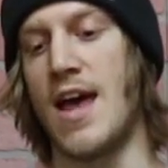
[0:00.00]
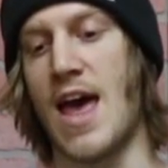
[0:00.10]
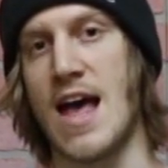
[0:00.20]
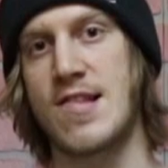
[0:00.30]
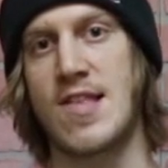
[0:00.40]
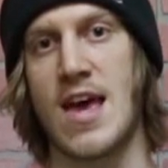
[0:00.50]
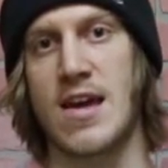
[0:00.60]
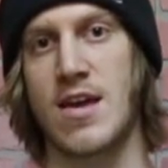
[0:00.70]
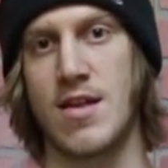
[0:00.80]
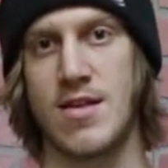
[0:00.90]
an
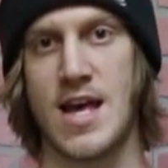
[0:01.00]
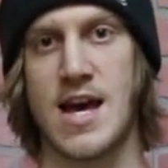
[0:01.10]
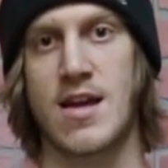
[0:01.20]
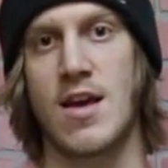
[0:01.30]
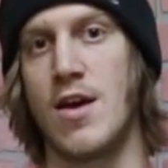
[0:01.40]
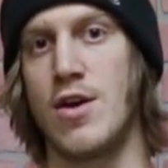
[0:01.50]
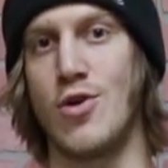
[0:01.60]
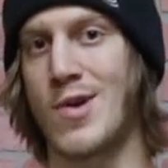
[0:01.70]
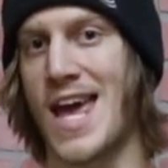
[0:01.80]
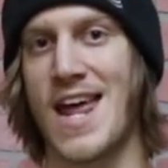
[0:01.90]
Aztec deck,
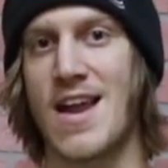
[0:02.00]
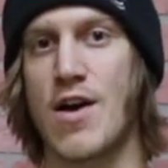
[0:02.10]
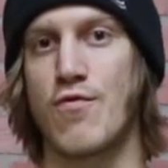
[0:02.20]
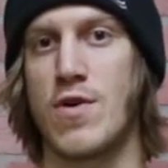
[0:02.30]
you cannot